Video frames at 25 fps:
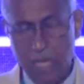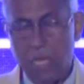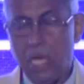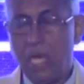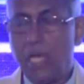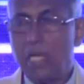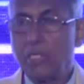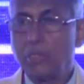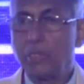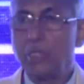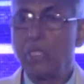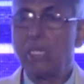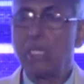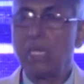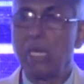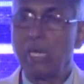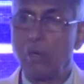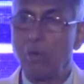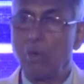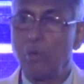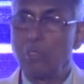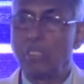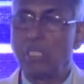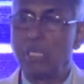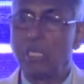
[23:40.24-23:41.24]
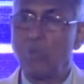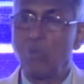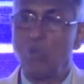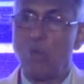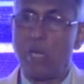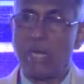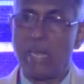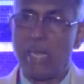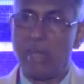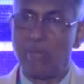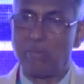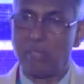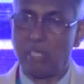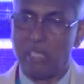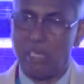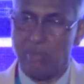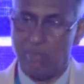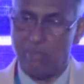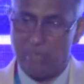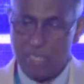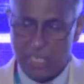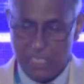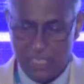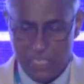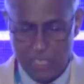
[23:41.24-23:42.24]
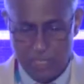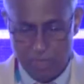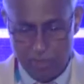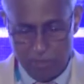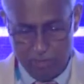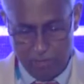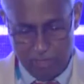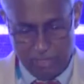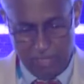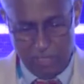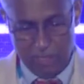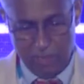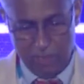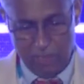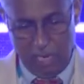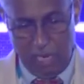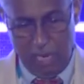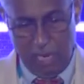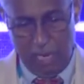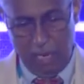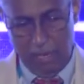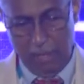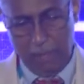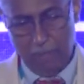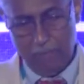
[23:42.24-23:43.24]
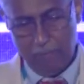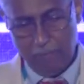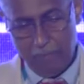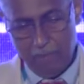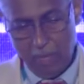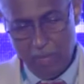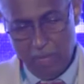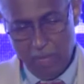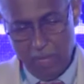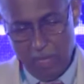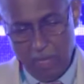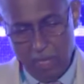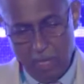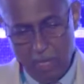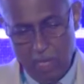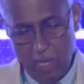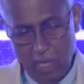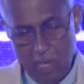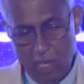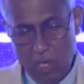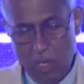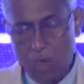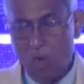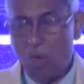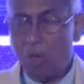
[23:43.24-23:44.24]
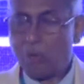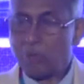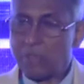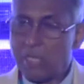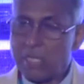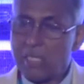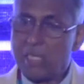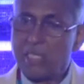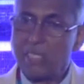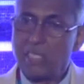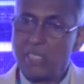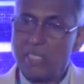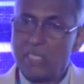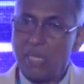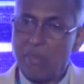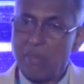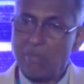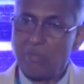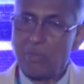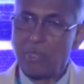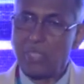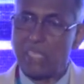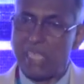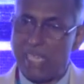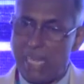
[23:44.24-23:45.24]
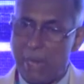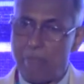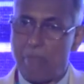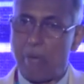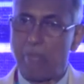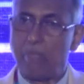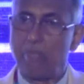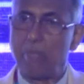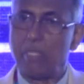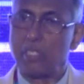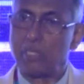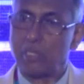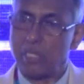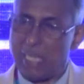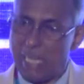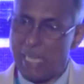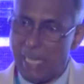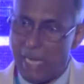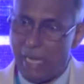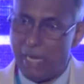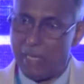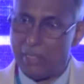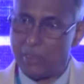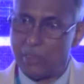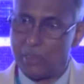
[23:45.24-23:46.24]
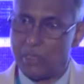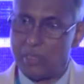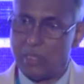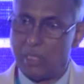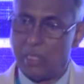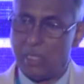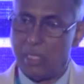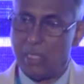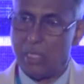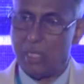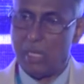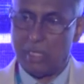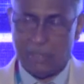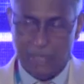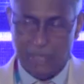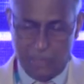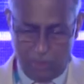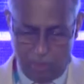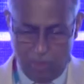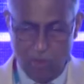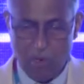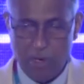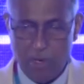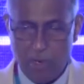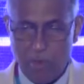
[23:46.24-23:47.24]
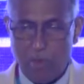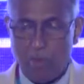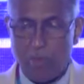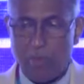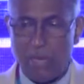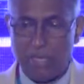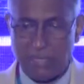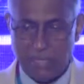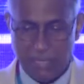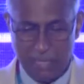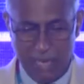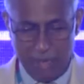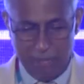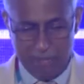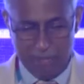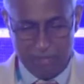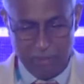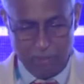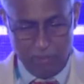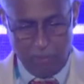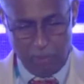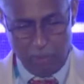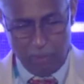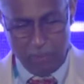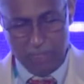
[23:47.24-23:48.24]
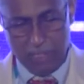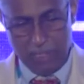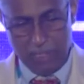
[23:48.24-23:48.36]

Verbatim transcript: So in conclusion, what I have to convey to you friends are obstetricians have to keep up the skills, as I told you, basic life support